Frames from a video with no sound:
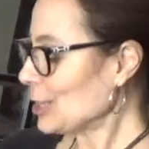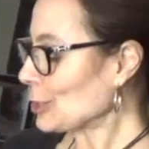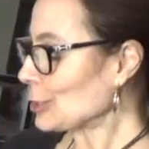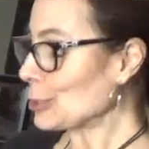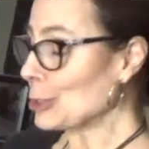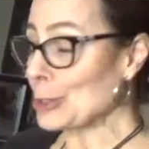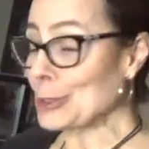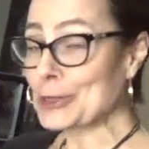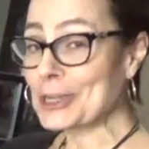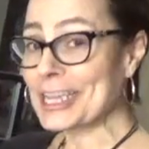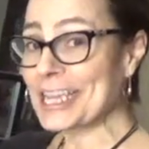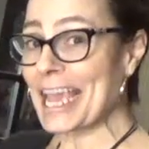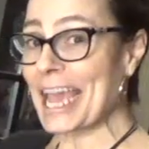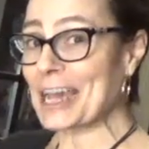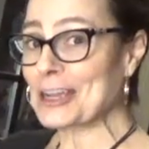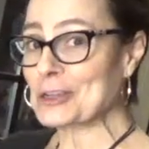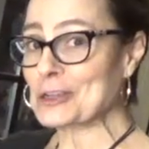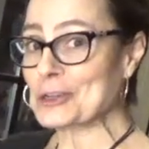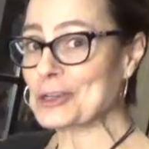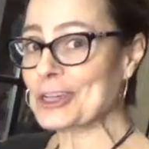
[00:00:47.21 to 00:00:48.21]
Learning
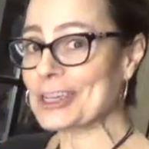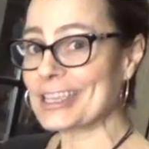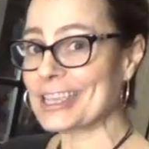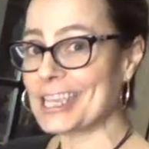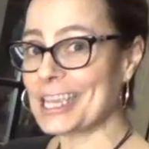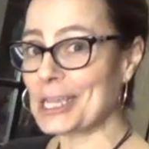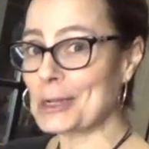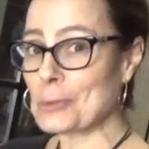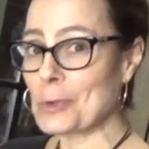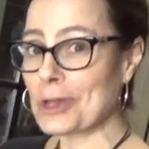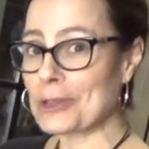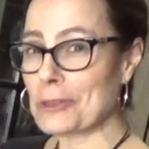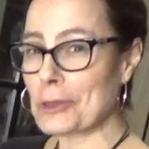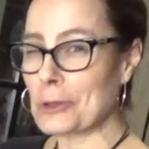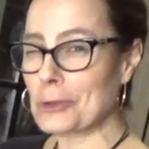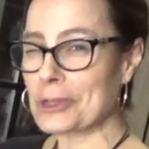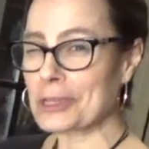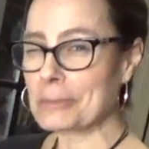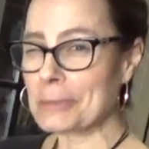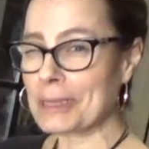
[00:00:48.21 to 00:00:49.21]
how to cook quinoa,
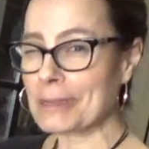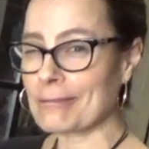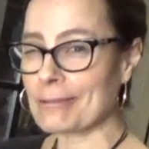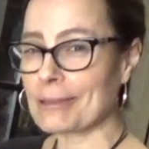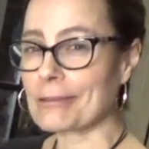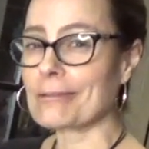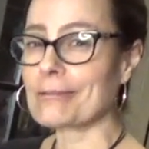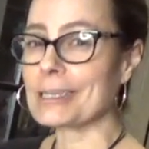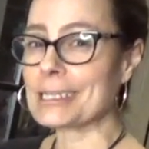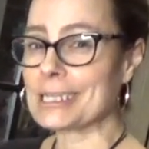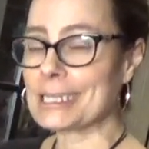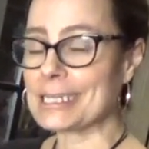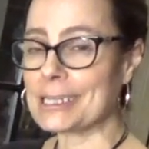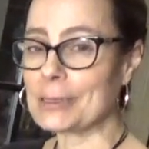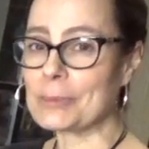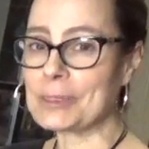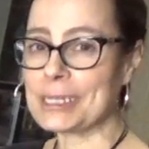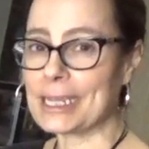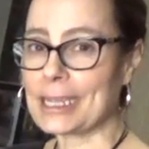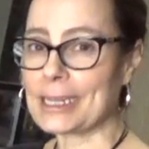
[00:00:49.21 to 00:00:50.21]
though, can be a little
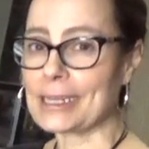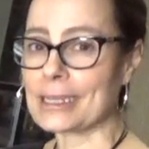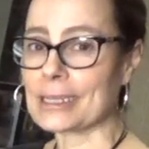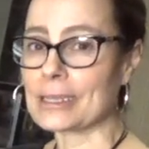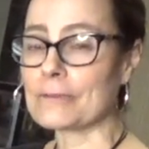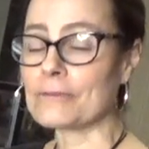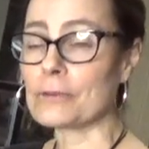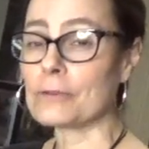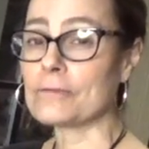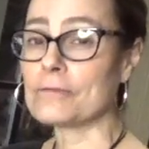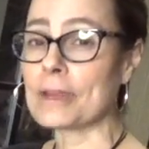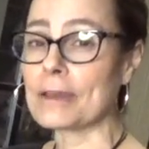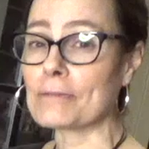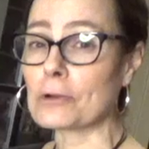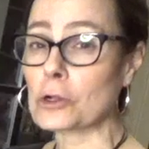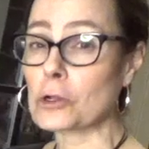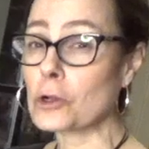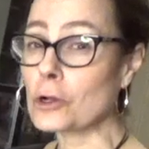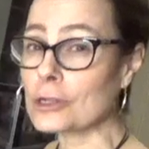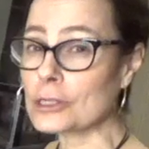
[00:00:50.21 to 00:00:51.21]
intimidating if you've never
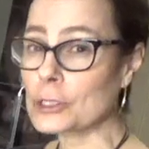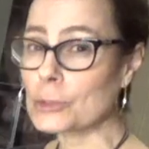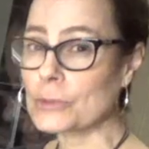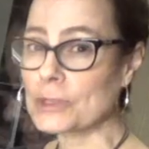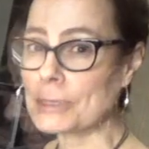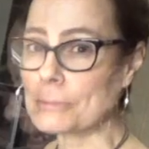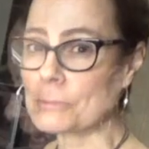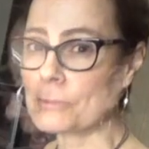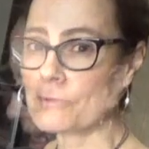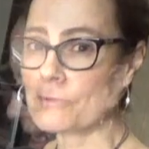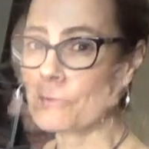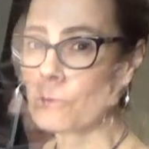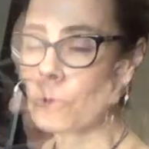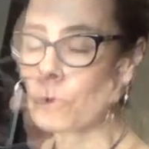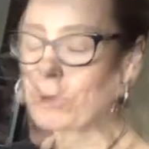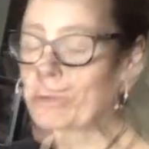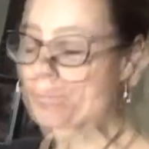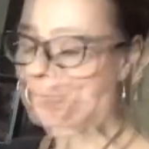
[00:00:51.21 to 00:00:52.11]
cooked with it before.